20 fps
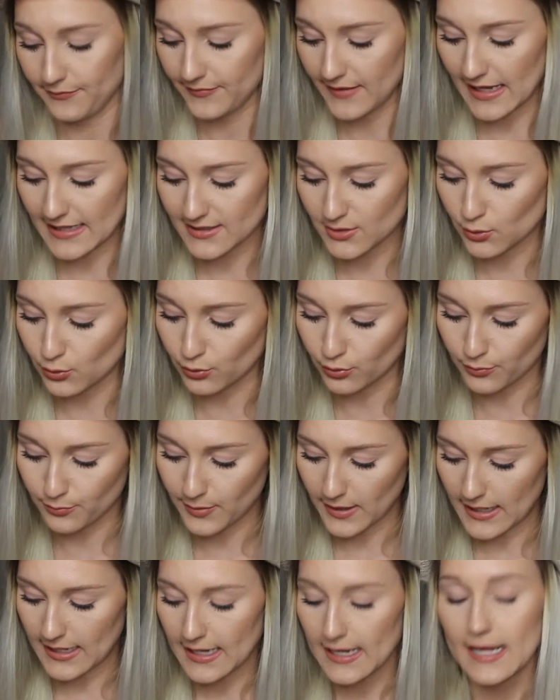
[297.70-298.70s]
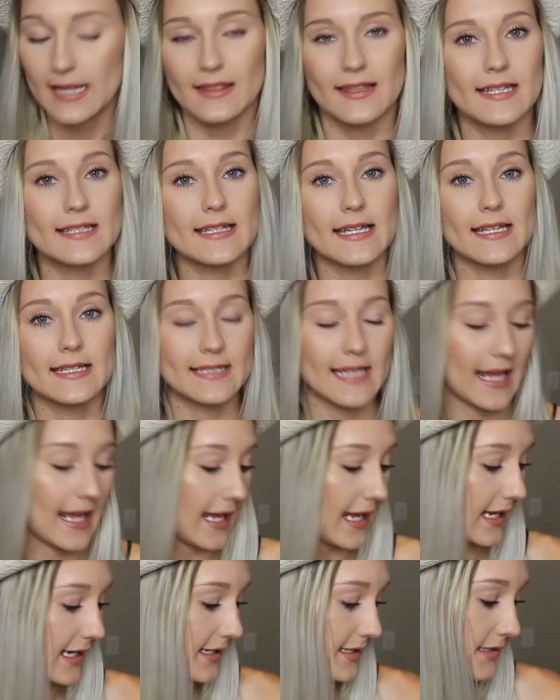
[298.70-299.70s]
that's cool, but this is
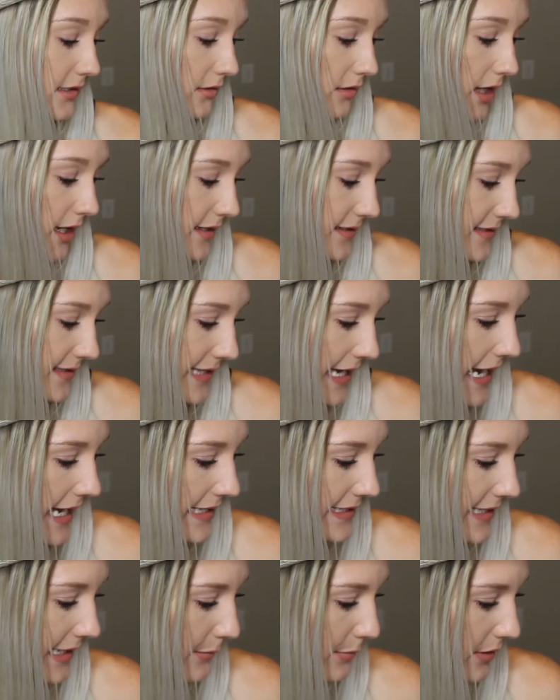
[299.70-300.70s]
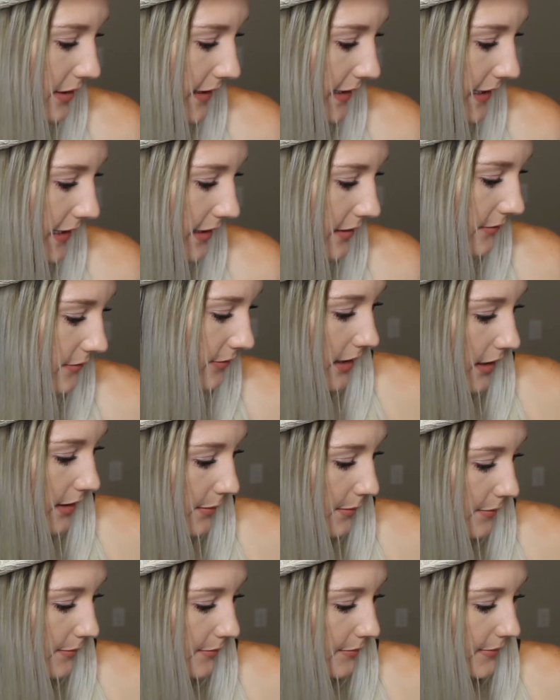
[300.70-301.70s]
a deluxe size, I believe.
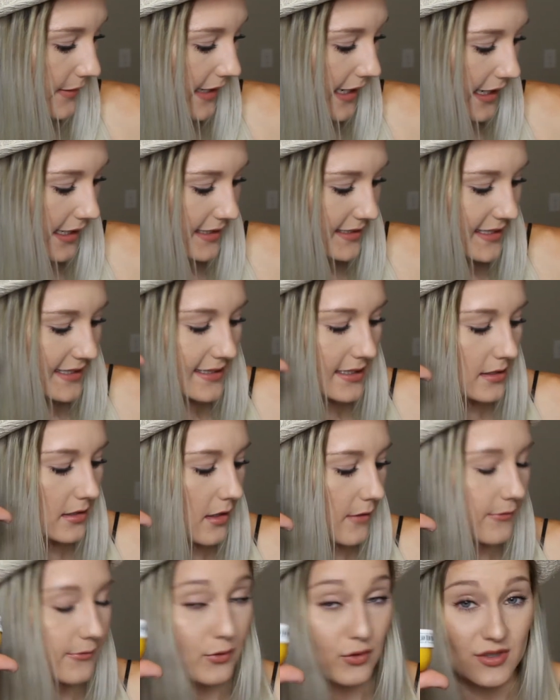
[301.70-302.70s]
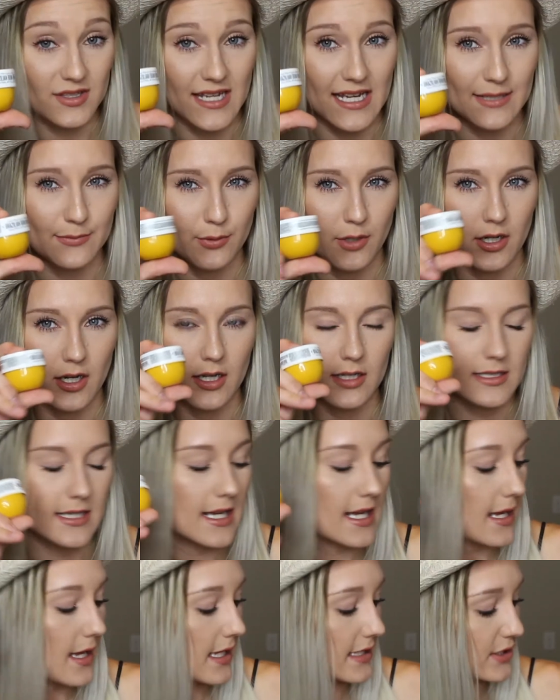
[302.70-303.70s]
Yeah, because this isn't a full-size product.
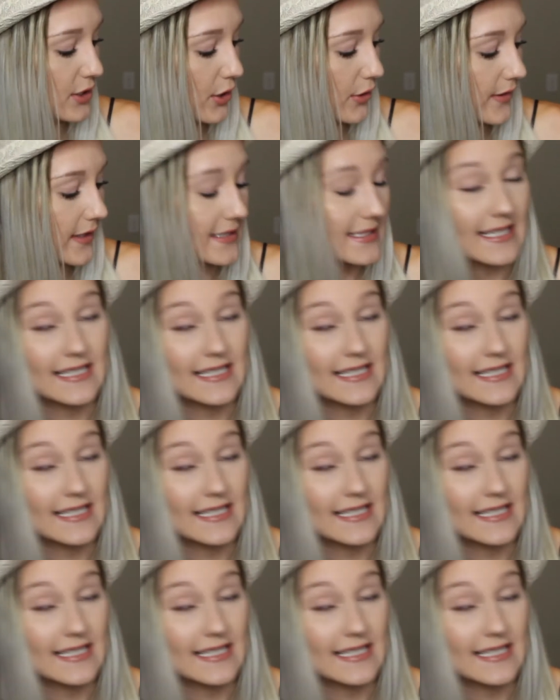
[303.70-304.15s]
So this